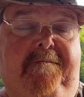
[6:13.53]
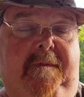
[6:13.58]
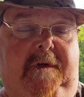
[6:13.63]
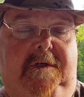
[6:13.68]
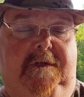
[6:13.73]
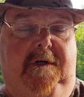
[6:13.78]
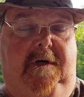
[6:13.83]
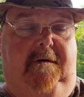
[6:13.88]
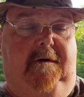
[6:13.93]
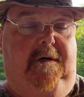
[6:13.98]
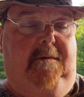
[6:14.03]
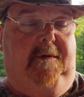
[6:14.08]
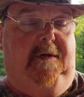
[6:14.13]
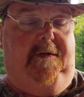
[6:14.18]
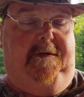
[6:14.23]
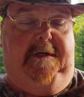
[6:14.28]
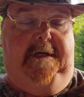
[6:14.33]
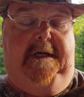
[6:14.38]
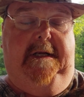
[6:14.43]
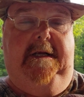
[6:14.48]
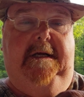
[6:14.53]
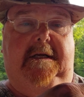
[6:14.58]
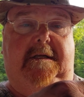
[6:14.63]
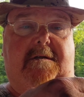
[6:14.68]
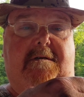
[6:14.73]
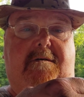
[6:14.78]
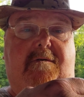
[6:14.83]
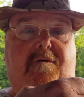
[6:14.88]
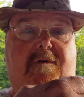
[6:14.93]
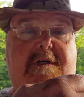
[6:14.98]
Sorry about that. I
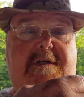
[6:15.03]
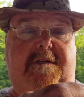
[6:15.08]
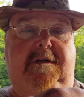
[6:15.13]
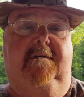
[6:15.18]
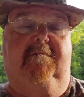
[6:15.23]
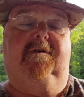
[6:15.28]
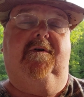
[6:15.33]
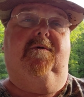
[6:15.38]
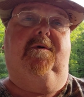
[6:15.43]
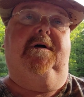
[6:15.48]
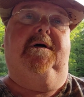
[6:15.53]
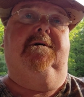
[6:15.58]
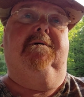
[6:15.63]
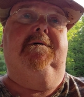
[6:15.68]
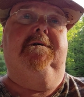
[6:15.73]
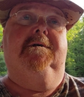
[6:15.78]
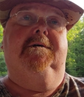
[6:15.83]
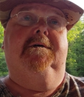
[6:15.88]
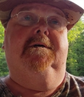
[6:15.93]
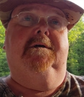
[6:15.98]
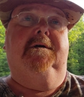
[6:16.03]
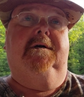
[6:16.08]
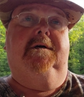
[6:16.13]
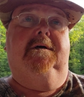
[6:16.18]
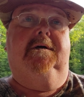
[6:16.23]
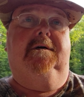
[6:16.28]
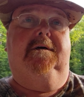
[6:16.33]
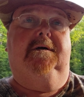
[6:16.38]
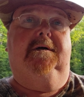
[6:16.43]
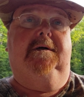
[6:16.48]
get grease everywhere.
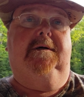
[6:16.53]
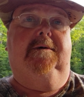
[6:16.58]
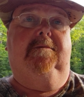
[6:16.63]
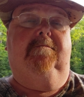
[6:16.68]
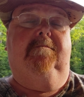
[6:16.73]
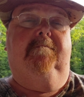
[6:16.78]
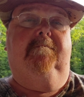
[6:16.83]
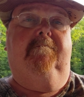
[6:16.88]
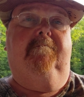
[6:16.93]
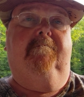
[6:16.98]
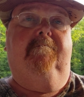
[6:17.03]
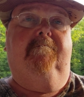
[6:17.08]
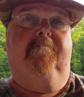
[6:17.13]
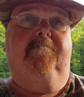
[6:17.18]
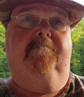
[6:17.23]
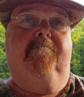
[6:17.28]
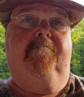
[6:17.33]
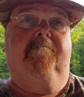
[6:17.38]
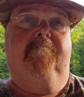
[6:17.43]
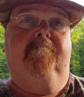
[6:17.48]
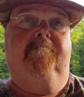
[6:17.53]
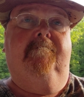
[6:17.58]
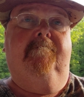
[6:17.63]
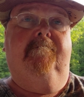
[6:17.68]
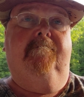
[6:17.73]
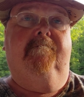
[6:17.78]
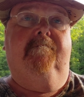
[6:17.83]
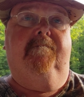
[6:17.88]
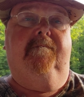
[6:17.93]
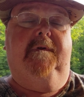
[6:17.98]
That'll
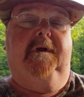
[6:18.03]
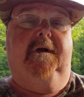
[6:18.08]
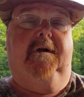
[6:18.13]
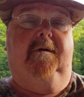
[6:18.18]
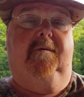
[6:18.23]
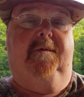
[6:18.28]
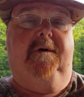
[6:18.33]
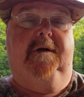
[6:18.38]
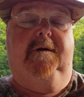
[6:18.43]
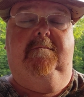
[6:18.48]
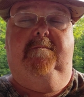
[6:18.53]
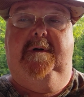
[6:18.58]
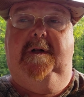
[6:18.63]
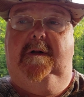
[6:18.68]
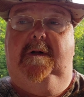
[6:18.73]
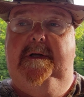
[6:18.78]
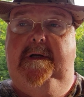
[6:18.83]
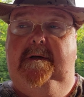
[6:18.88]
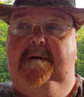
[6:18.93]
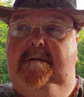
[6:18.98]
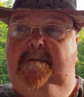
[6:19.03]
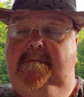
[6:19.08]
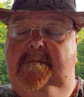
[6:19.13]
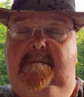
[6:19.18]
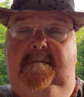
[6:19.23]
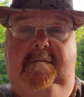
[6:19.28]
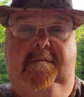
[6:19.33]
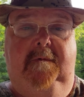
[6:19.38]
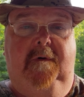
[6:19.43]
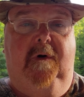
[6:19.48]
be building
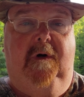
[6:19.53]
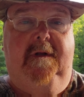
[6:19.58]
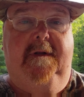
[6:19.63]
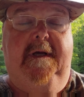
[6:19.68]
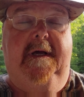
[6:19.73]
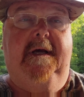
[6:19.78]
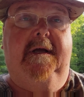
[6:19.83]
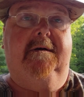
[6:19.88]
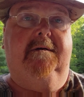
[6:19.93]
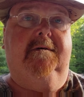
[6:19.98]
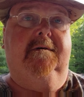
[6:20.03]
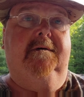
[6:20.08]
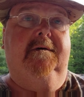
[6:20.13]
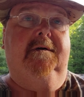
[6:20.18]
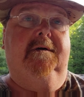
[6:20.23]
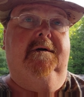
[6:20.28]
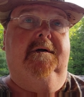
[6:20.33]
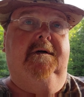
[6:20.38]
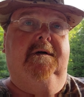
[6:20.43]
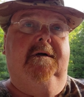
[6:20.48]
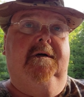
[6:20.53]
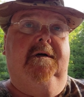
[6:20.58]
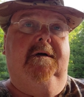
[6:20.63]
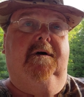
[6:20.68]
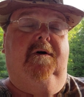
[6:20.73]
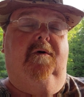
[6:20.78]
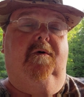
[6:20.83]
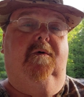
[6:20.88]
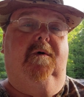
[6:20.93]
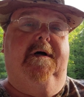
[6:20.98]
on that.
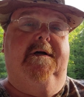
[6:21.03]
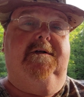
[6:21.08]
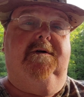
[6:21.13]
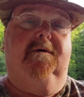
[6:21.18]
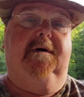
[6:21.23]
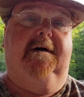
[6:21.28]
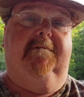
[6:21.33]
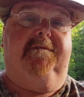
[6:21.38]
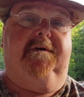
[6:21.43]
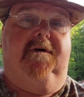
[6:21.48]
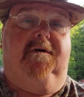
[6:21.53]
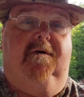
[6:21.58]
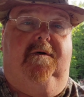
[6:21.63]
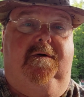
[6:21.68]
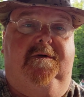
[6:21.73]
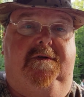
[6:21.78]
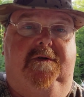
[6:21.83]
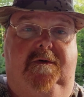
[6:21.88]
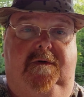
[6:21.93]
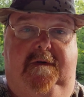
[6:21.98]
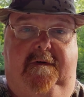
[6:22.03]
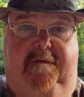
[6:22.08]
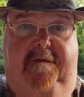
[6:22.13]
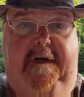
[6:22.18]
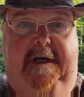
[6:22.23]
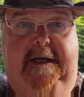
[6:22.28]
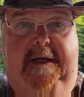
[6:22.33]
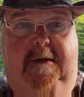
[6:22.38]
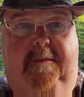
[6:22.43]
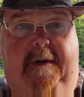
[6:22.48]
Oh, I do have to go to the
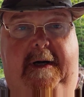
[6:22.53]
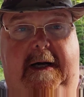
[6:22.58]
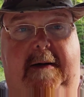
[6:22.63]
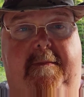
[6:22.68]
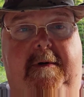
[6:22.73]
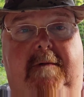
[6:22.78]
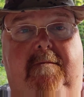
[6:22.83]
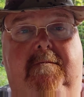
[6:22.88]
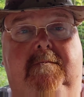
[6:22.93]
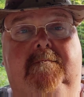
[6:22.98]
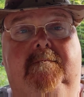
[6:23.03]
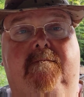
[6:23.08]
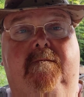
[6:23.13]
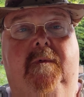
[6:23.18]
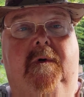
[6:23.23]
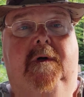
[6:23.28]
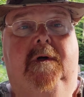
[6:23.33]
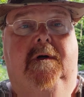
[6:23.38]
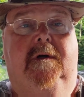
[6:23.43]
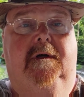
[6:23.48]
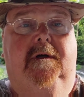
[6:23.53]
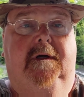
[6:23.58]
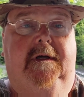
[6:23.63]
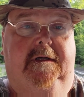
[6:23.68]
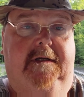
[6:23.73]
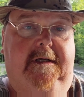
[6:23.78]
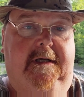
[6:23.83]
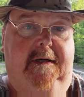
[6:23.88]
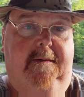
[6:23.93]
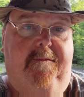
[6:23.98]
fire department
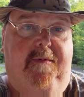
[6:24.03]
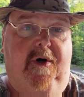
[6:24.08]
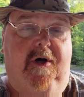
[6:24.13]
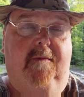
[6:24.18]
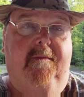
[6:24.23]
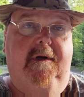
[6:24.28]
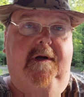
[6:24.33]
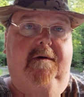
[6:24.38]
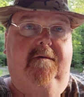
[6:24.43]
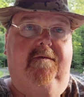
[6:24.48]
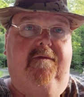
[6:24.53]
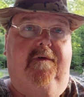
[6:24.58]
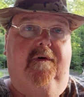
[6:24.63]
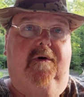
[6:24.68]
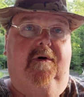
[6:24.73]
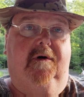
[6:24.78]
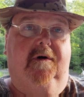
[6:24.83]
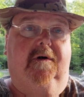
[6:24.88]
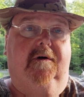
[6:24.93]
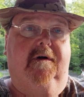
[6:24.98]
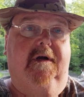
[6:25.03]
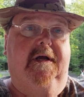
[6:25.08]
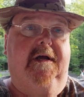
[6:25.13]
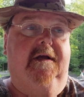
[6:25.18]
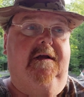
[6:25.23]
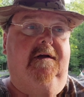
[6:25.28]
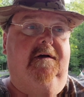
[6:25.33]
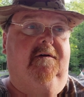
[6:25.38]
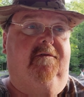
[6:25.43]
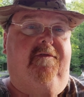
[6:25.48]
and get a permit for
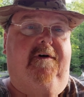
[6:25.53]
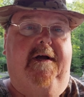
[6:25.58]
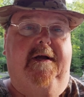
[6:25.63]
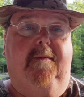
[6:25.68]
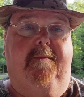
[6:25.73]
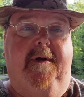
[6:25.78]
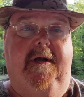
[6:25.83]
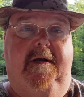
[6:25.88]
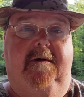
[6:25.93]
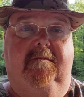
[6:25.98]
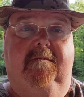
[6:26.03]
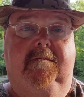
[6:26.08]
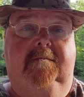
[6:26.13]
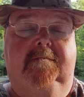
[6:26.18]
a fire pit.